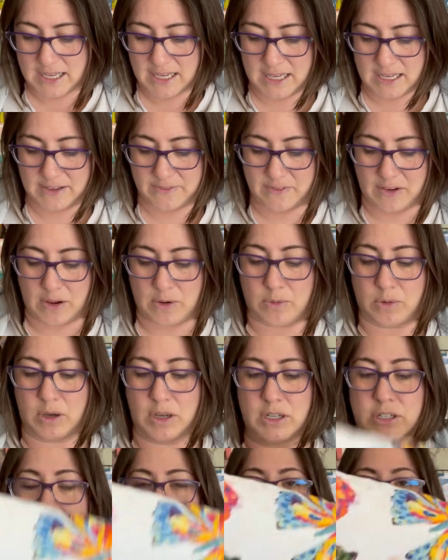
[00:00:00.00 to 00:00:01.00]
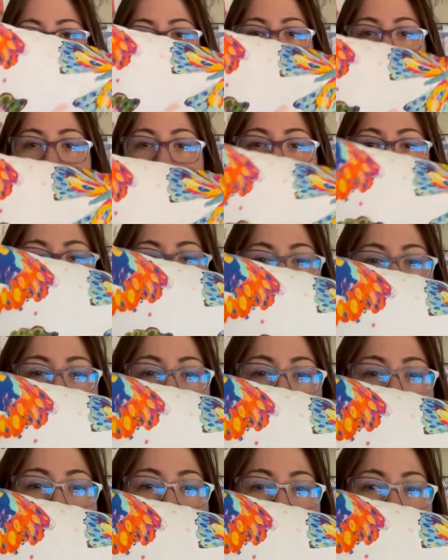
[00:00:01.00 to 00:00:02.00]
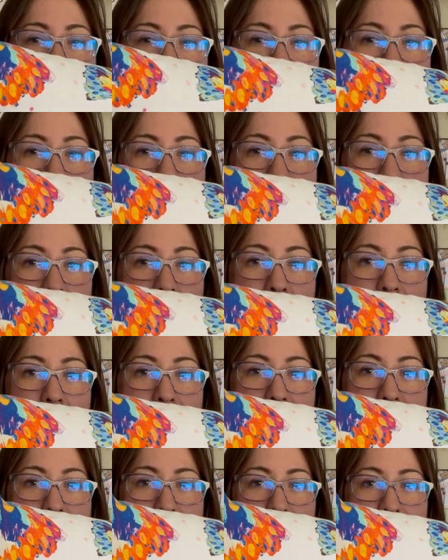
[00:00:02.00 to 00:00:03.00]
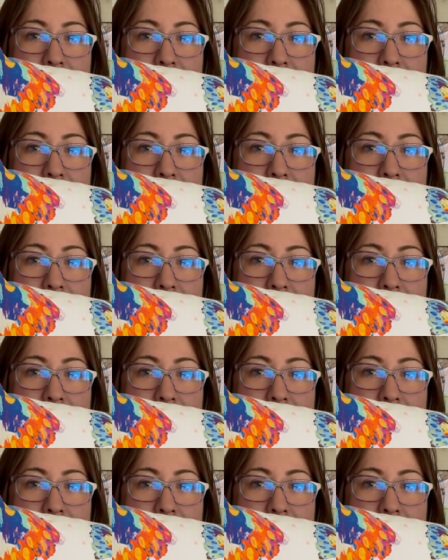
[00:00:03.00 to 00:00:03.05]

if I want to put the pom-poms back on